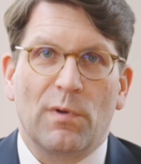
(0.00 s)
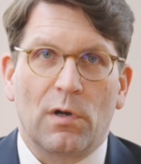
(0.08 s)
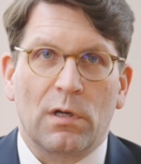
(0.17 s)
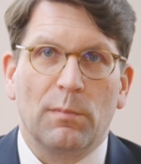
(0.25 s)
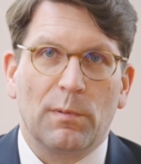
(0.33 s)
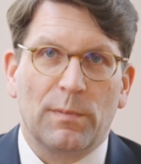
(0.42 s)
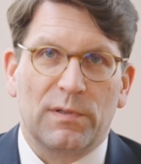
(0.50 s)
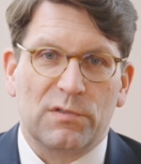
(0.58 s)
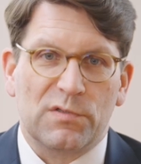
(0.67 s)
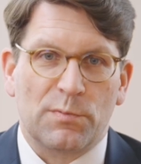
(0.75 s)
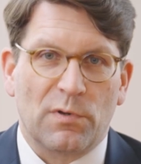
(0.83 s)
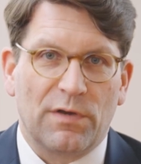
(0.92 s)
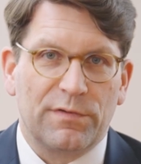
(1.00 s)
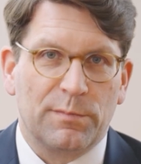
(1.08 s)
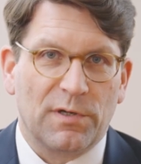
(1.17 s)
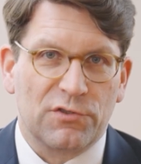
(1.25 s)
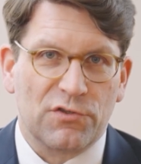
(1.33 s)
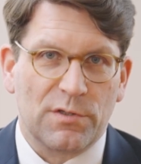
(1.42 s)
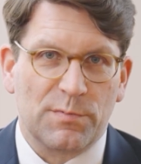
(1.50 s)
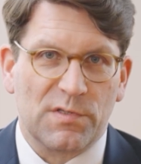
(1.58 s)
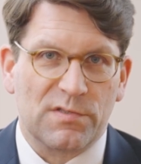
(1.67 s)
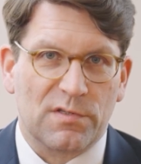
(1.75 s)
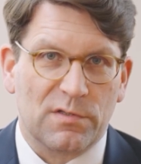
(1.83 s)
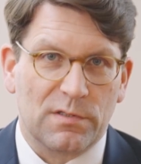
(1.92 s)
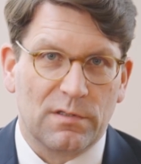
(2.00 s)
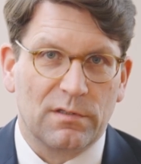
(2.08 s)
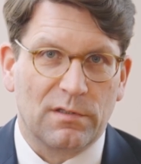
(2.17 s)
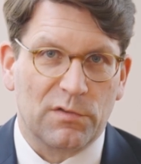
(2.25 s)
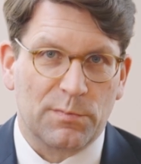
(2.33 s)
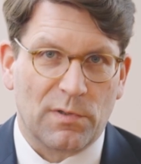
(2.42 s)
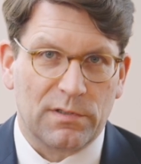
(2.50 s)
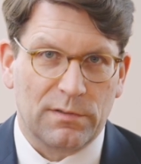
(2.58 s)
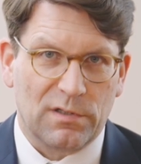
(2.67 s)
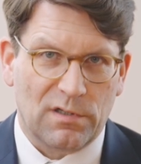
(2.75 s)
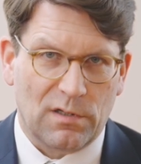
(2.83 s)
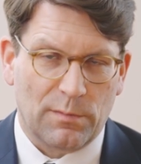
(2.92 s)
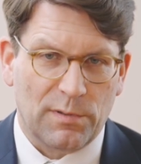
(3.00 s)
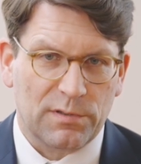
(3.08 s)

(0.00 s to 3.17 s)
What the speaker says: remarkable about those private partnerships is our